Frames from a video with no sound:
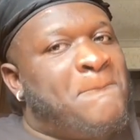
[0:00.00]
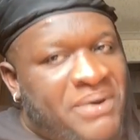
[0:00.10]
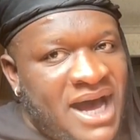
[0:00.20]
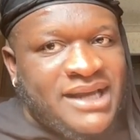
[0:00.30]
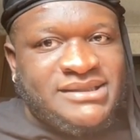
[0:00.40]

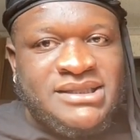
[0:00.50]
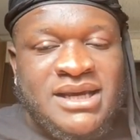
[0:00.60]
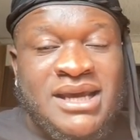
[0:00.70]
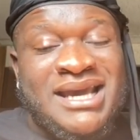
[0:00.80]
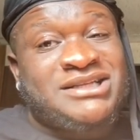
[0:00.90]
But
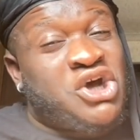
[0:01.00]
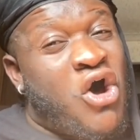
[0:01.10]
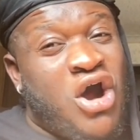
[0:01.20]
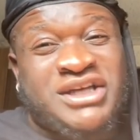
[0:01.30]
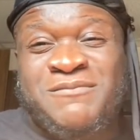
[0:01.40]
it's
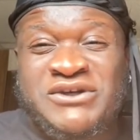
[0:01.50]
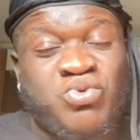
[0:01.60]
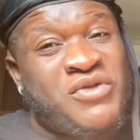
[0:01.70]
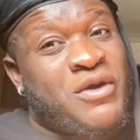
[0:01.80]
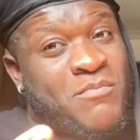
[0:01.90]
hard, especially
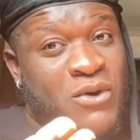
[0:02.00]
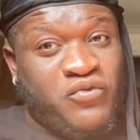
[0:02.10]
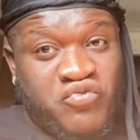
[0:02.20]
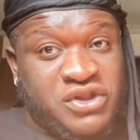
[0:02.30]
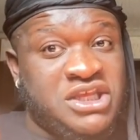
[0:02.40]
when they're
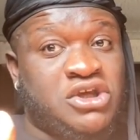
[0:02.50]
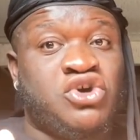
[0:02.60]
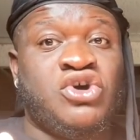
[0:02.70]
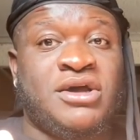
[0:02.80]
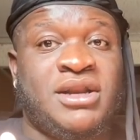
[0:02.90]
both really
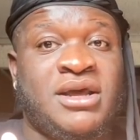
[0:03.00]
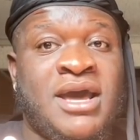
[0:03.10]
good.